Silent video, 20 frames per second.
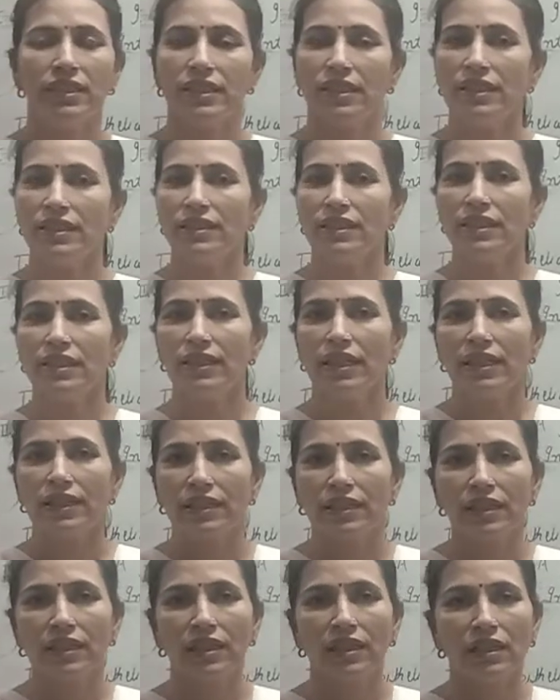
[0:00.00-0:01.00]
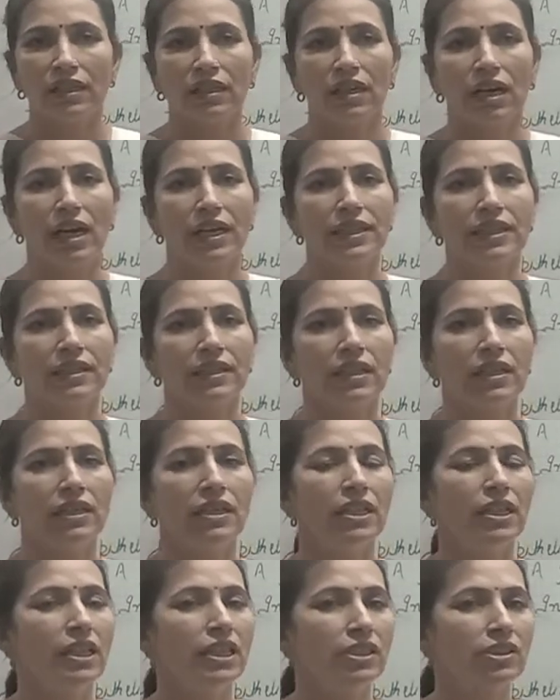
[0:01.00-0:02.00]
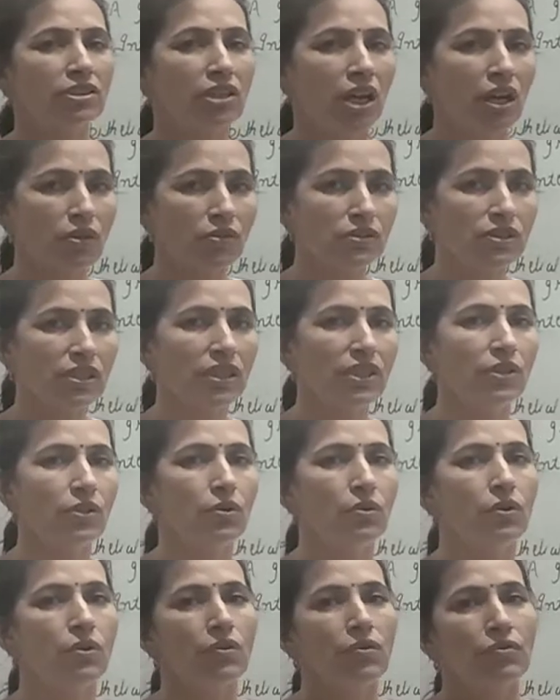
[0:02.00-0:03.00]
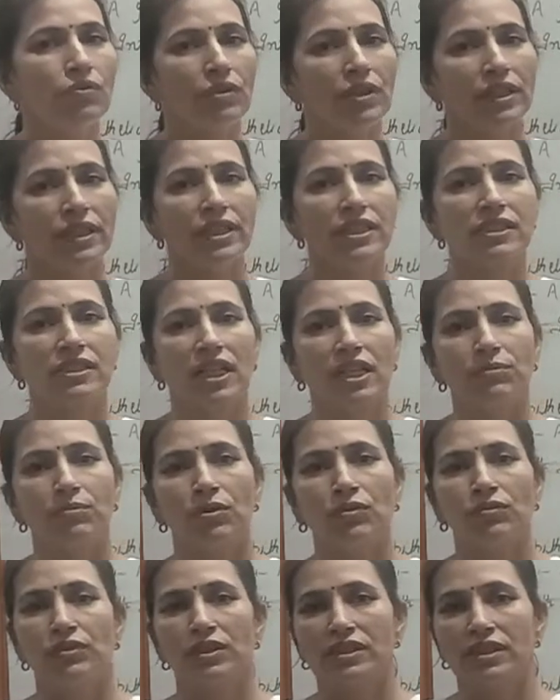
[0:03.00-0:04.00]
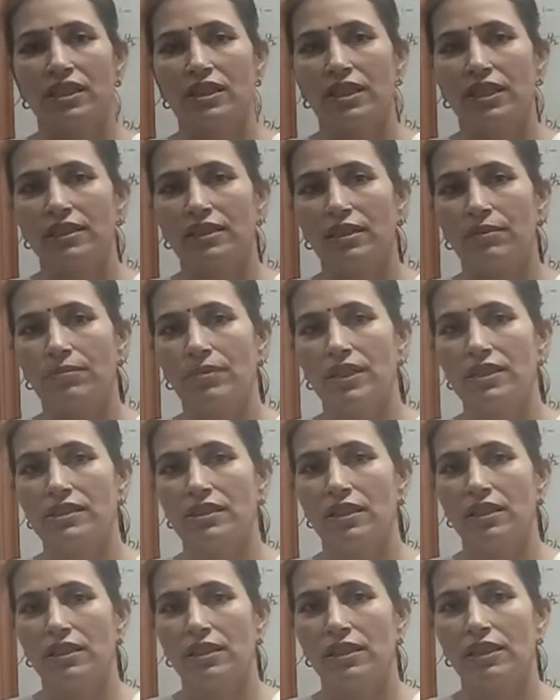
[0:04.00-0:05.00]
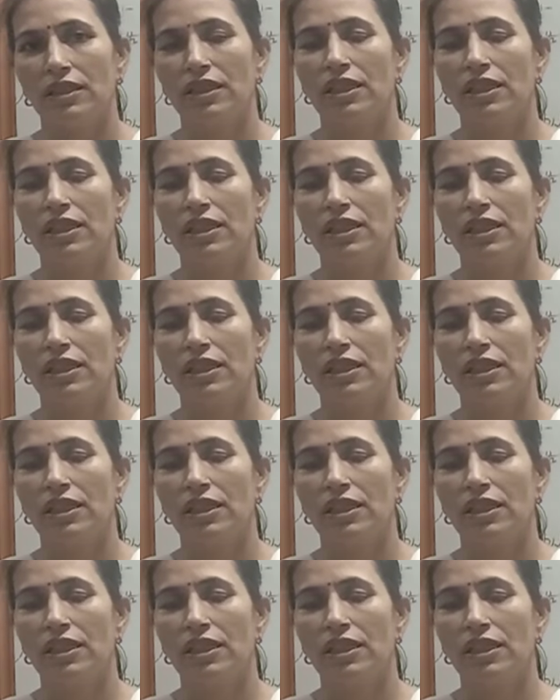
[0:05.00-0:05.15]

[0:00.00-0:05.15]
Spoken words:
in the hydra thousands of various type of the cells are the present.